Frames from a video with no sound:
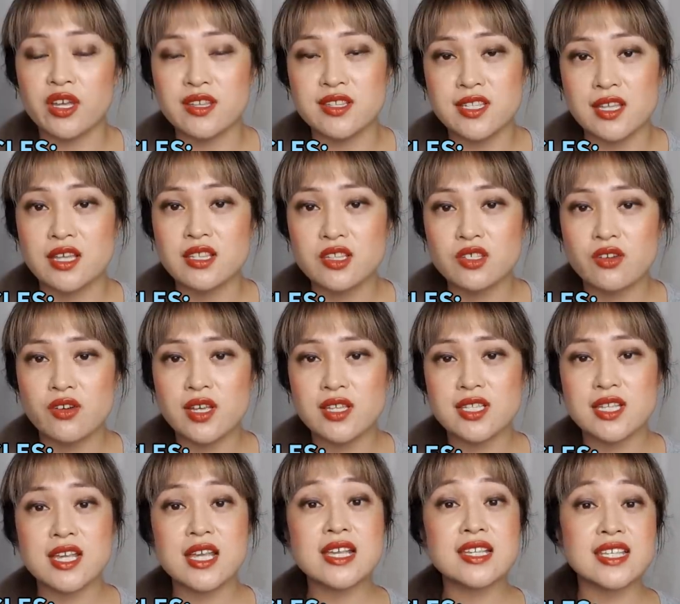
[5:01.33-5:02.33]
in sunscreens
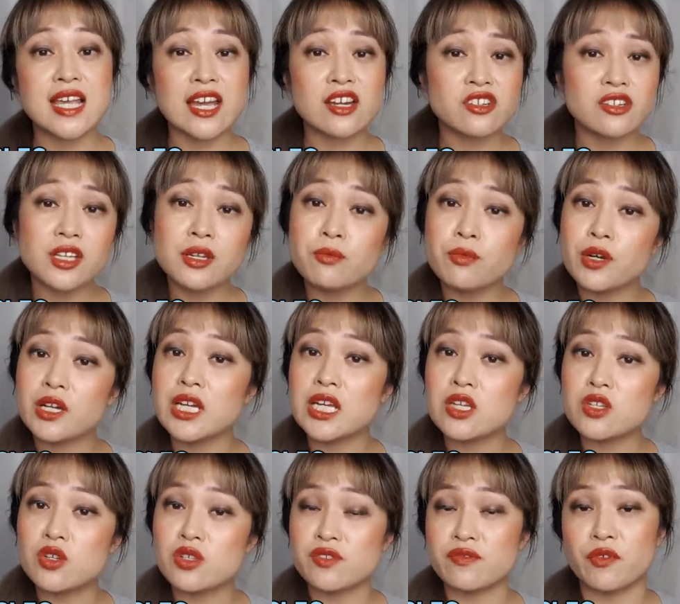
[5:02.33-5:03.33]
is actually pretty
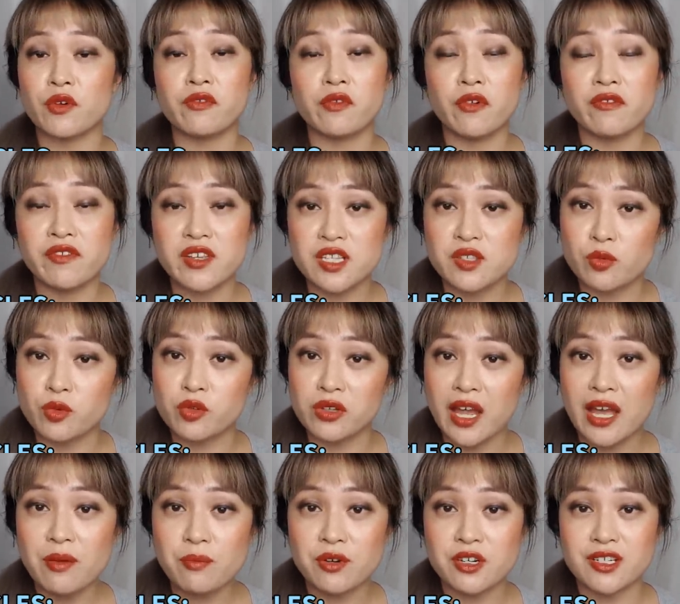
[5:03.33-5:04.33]
useful for visible
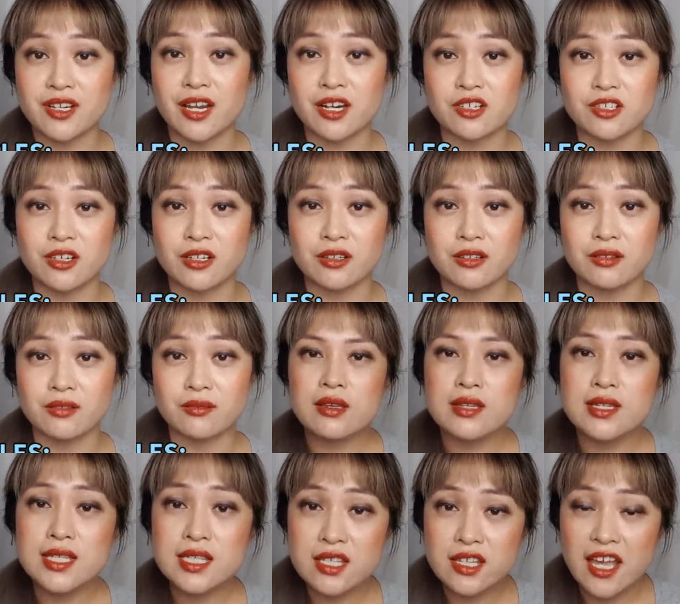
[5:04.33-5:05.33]
light protection.
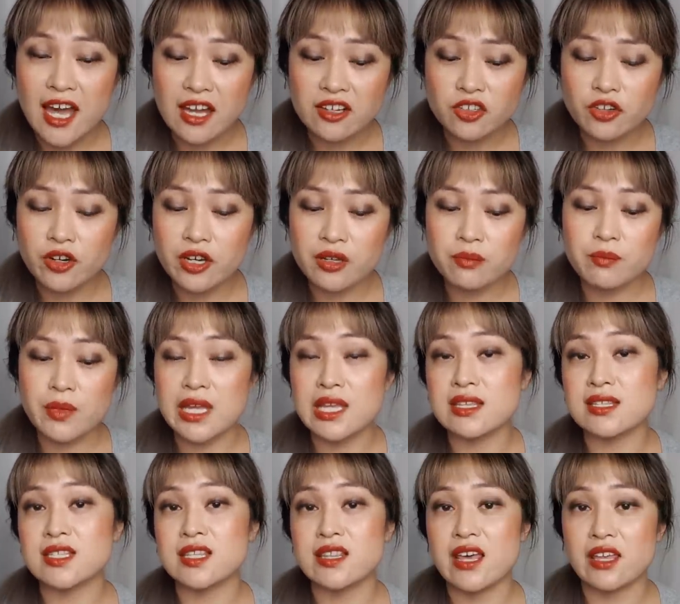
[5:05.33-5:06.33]
Scattering
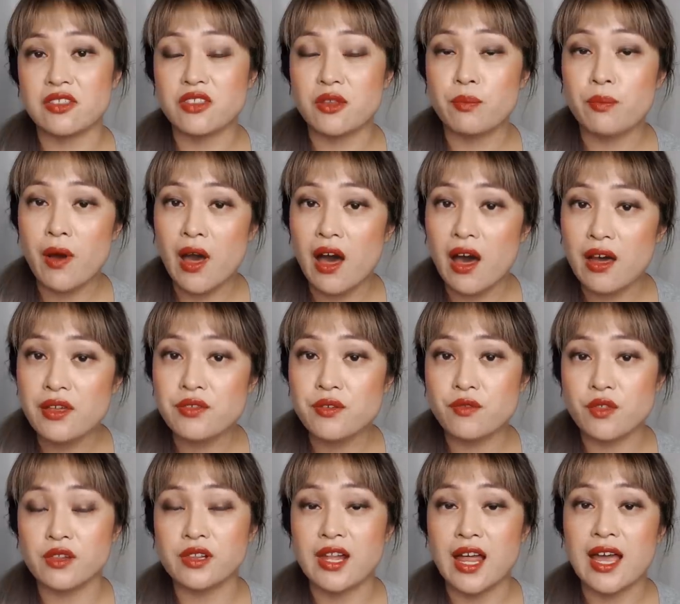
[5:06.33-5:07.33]
means that the path of
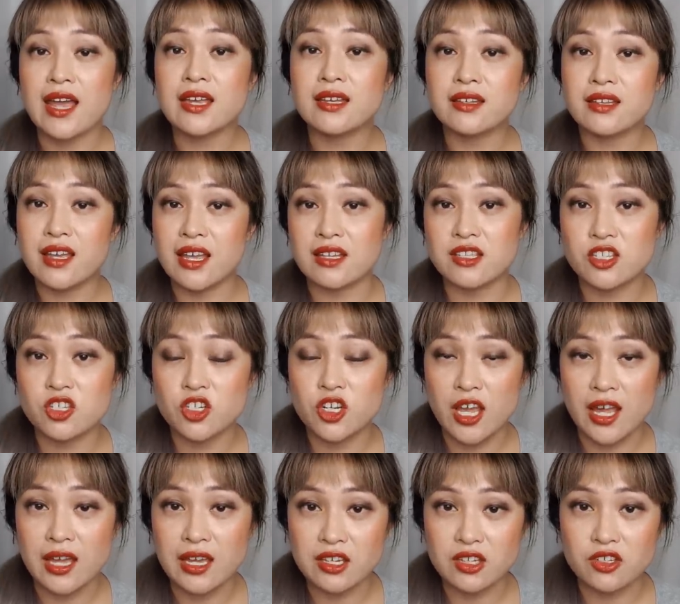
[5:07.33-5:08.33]
the light gets
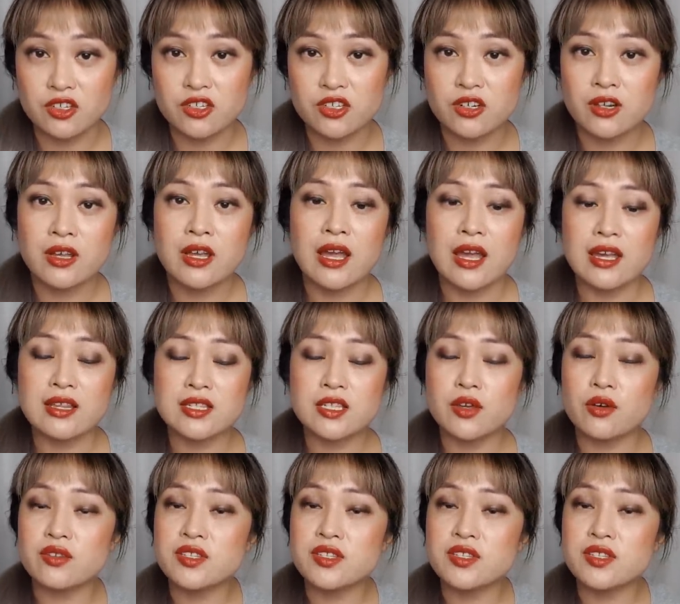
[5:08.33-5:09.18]
changed, and so